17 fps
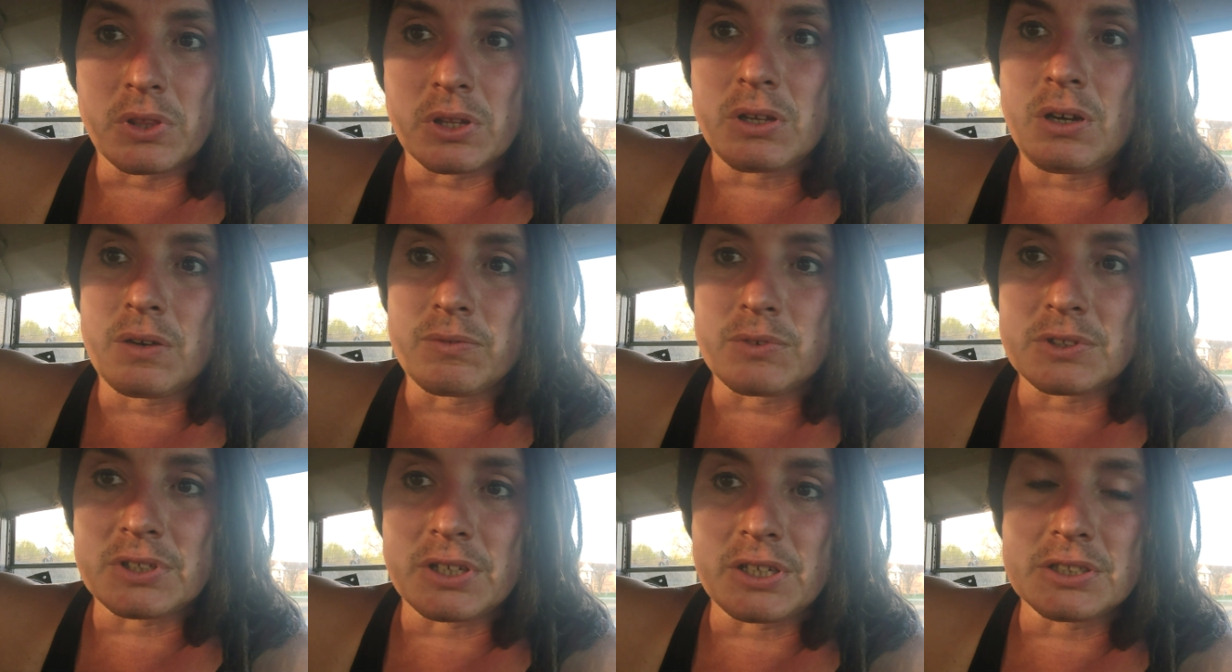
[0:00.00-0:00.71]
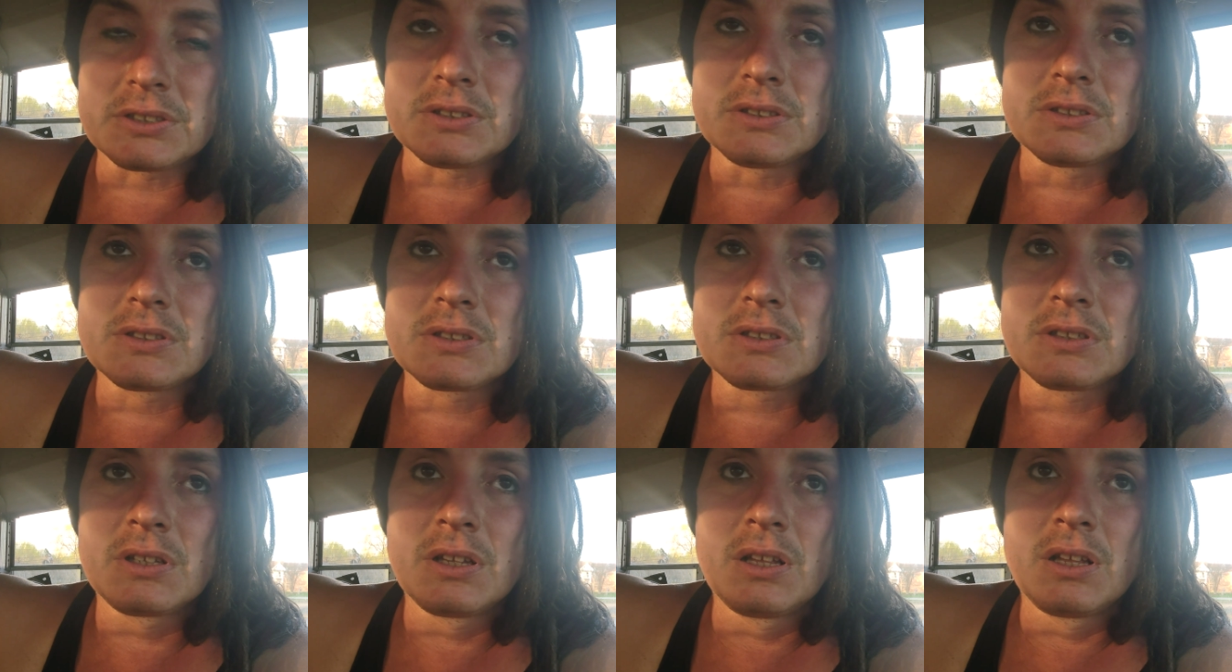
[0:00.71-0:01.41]
of the
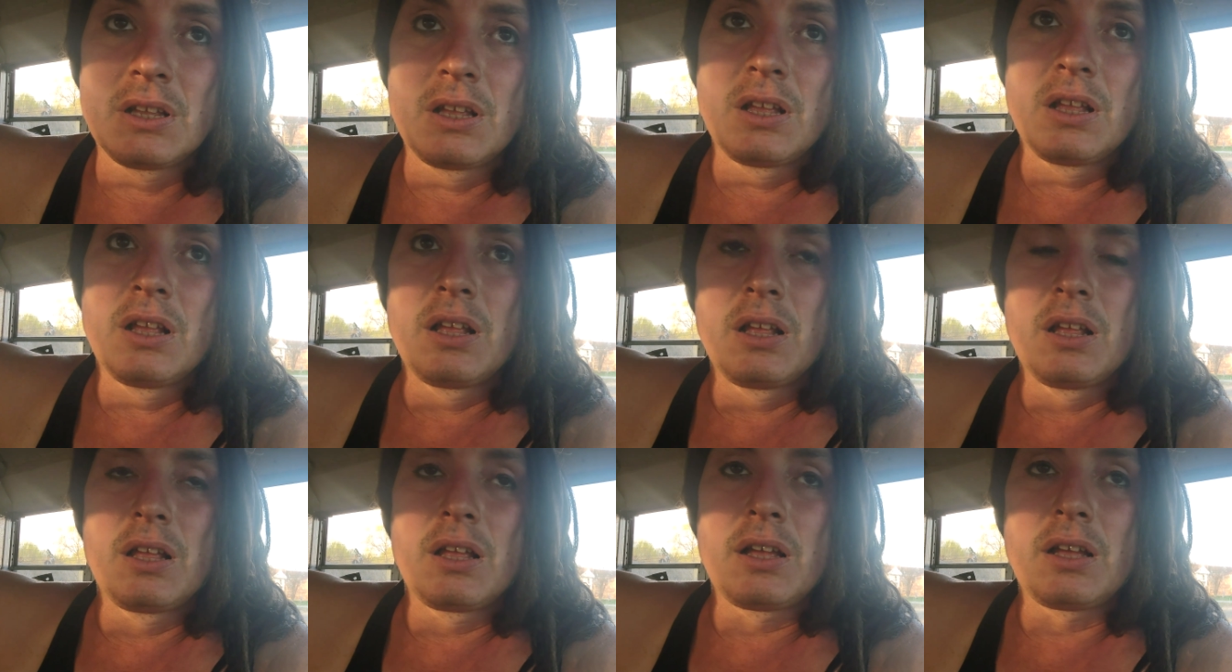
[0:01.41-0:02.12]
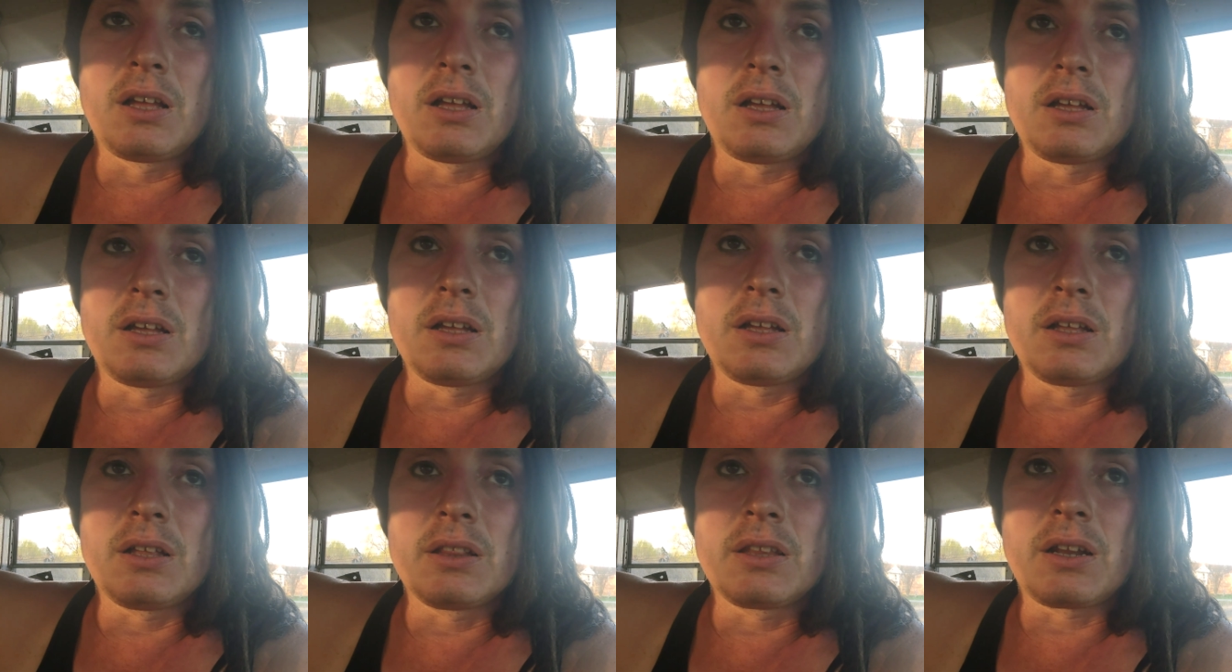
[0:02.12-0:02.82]
conversations
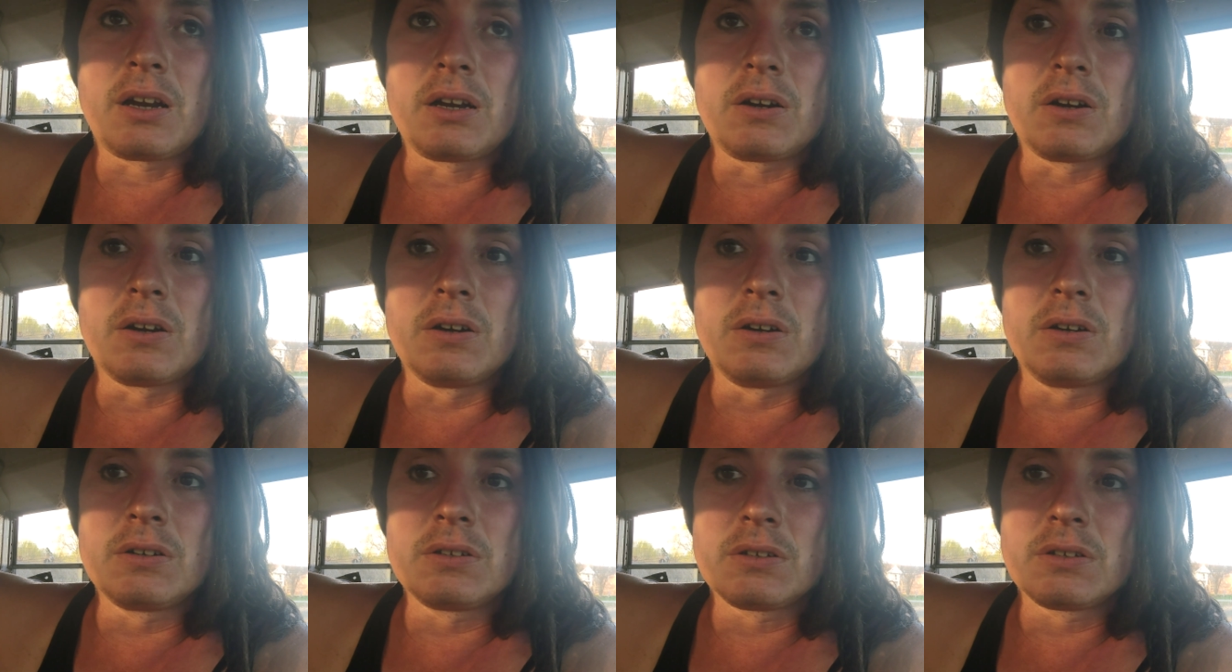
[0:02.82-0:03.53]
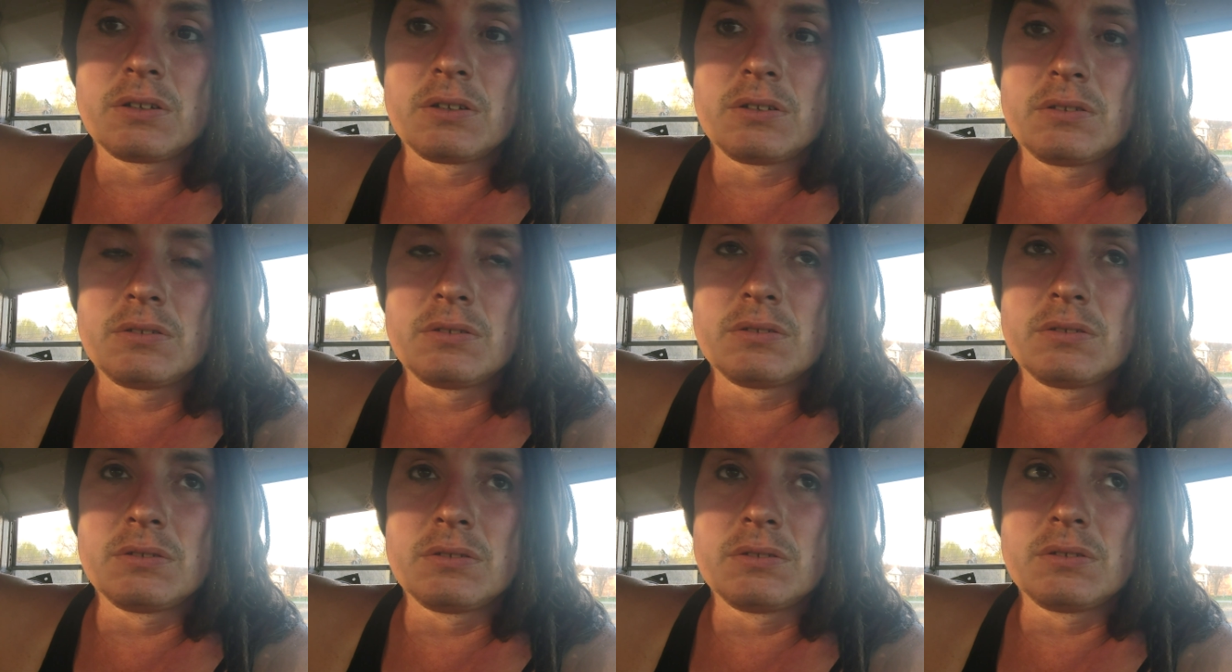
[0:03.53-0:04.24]
uh, that I heard.
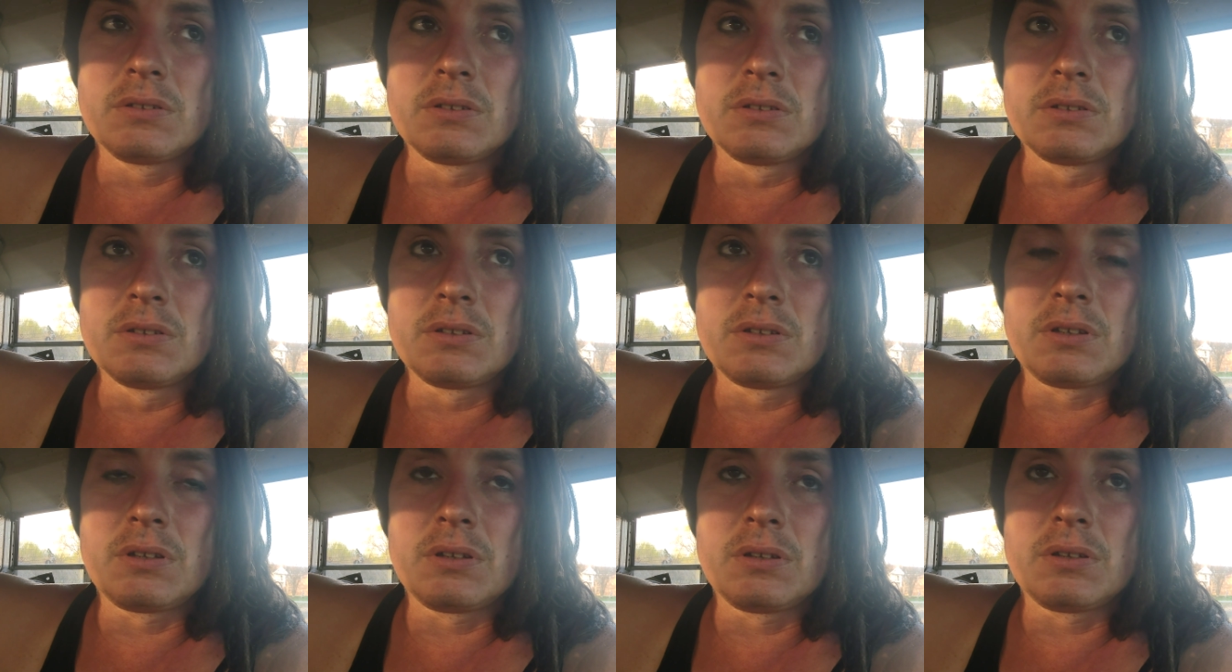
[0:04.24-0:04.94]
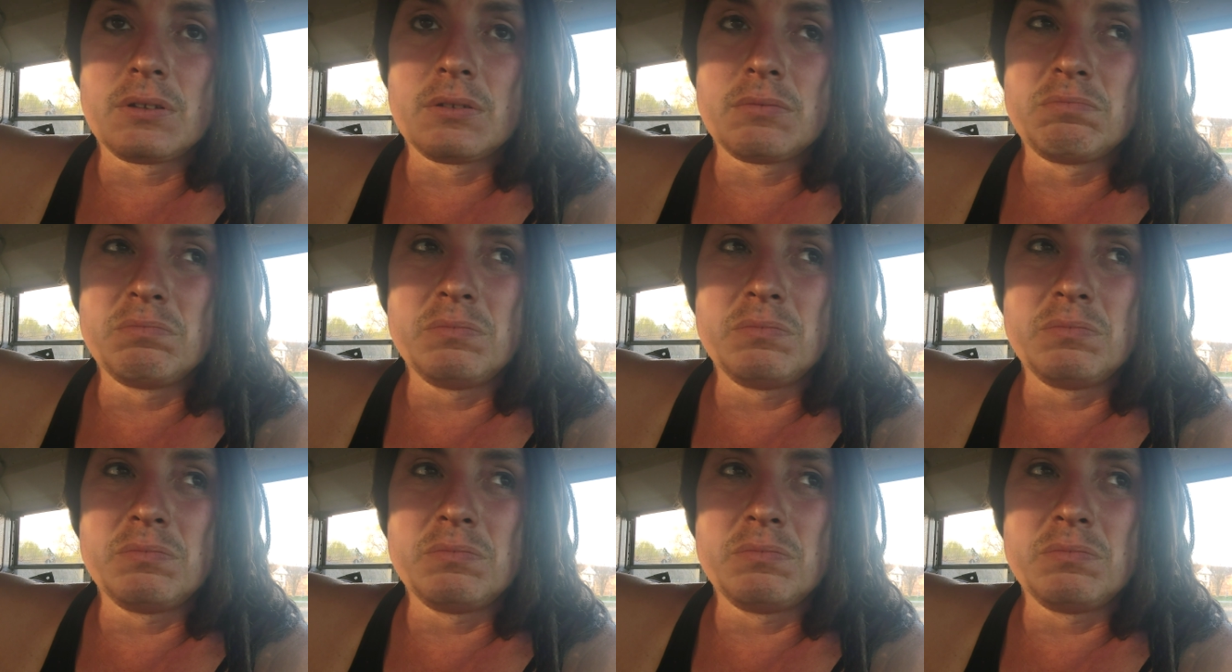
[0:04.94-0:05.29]
Uh,